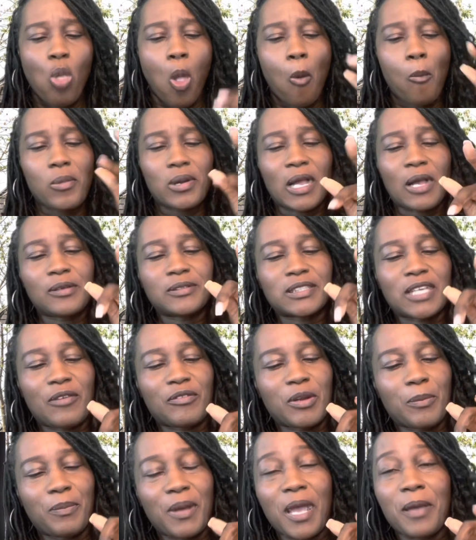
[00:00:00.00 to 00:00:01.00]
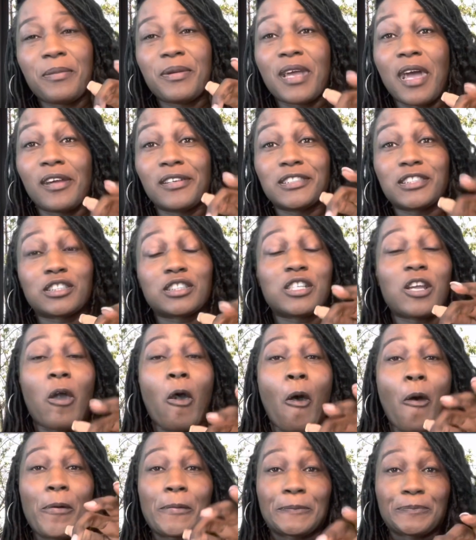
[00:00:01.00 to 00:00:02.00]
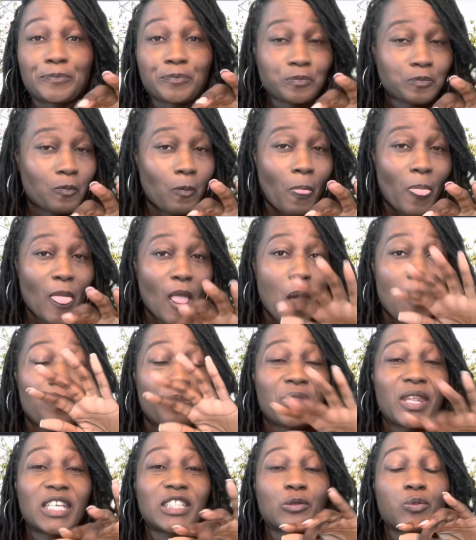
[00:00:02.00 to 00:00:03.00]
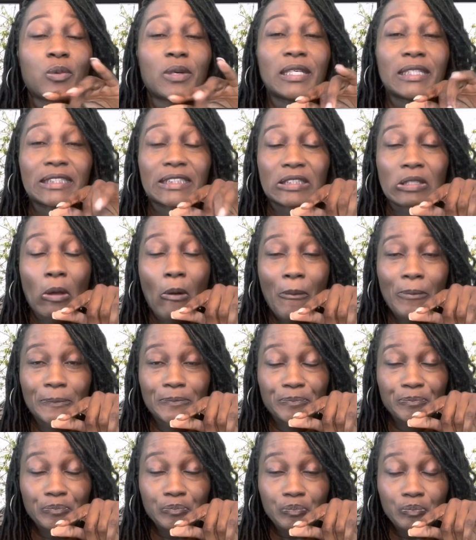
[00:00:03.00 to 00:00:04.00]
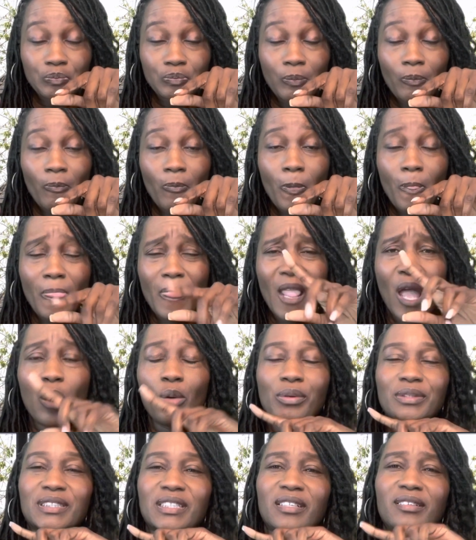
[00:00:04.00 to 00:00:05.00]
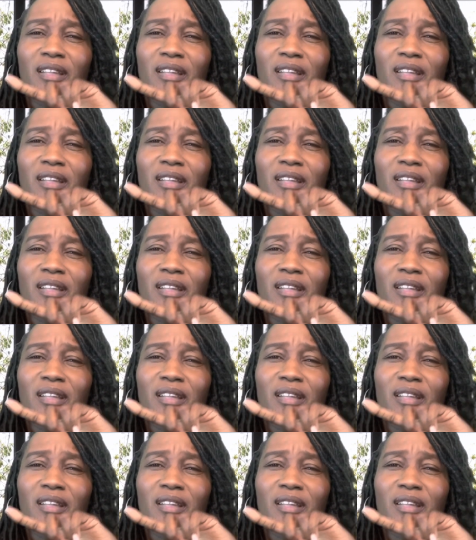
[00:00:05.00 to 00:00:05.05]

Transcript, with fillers: When I was having a baby, honestly, y'all, this was, who was it,